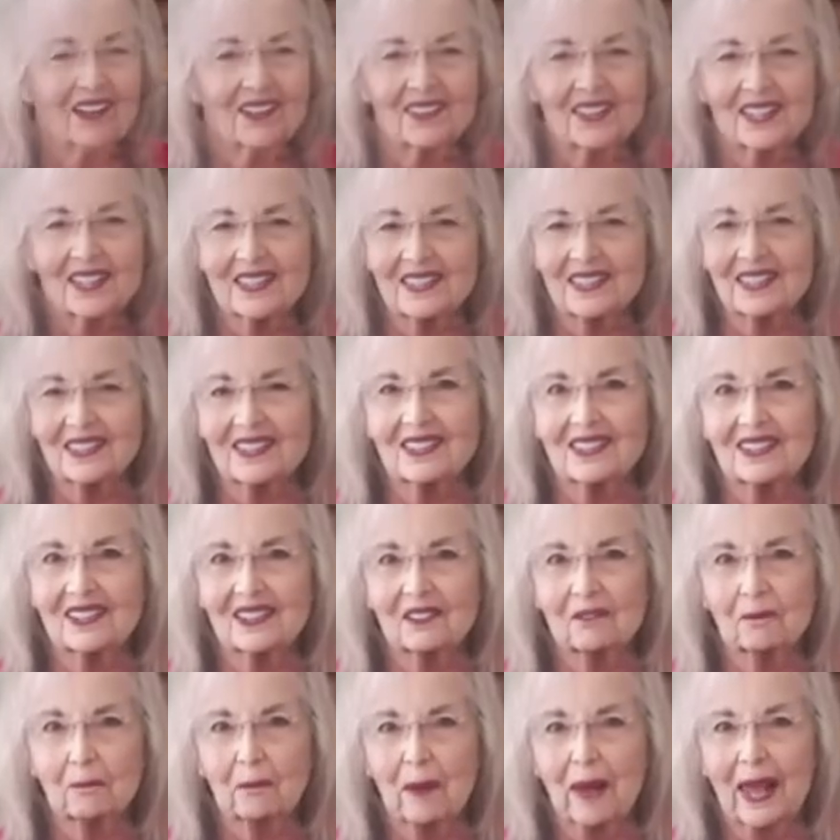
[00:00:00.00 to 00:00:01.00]
This
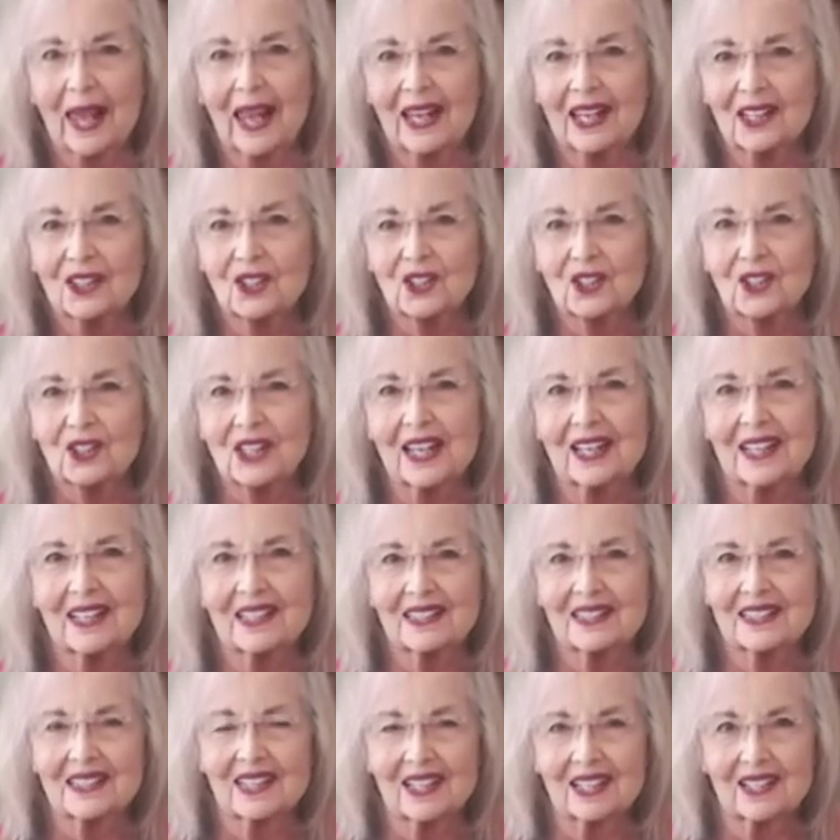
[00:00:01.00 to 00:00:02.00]
page
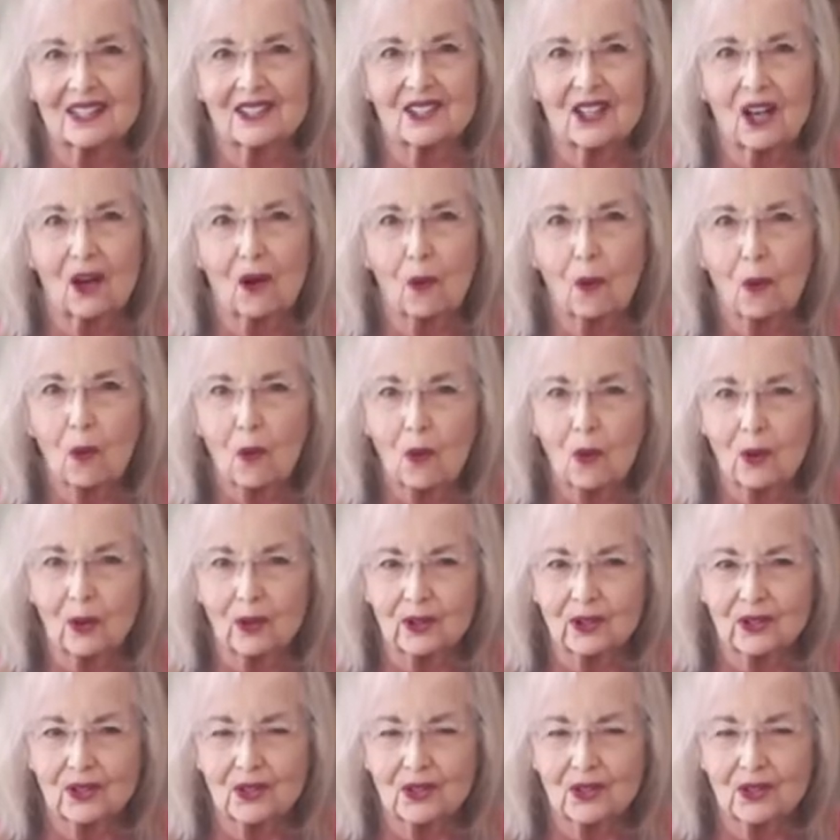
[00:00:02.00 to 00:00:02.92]
says a horse